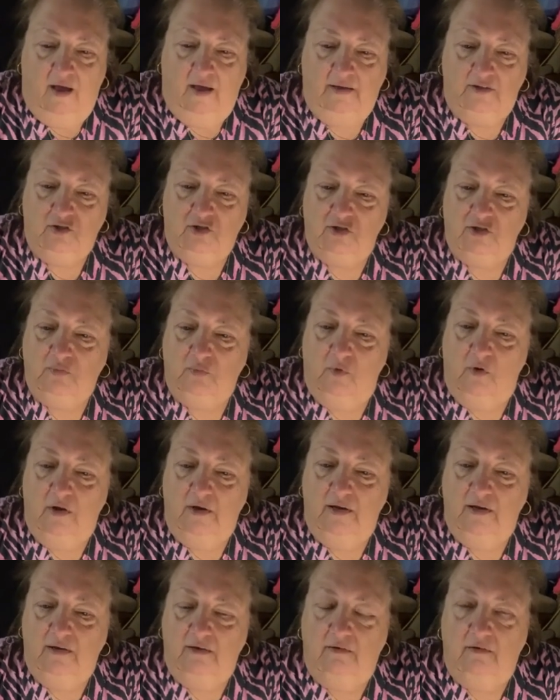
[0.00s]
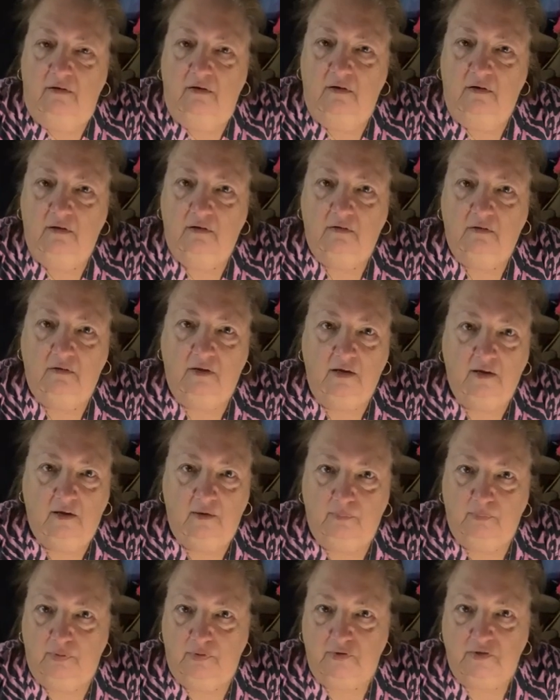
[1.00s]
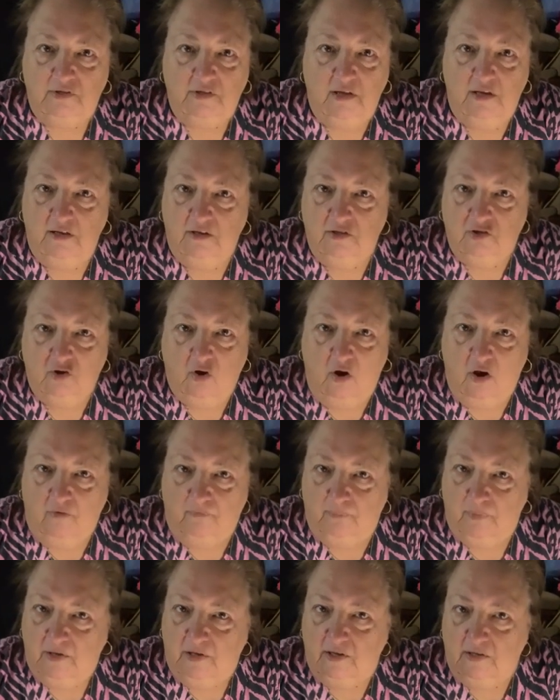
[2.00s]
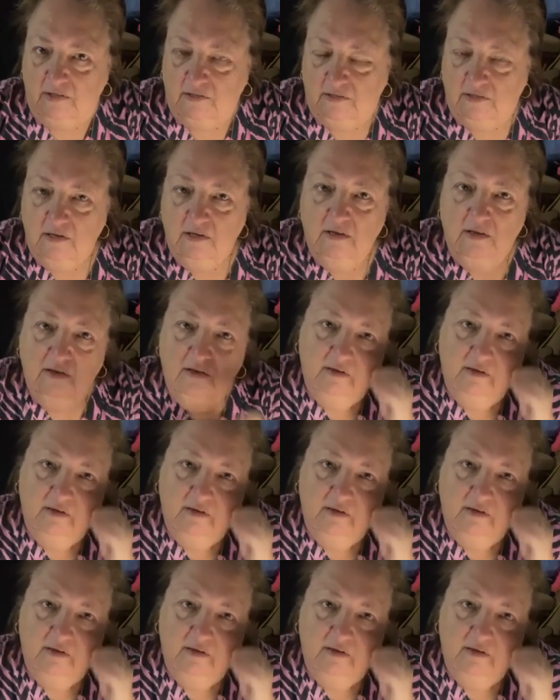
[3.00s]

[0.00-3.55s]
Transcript: I just wanted like a percentage off because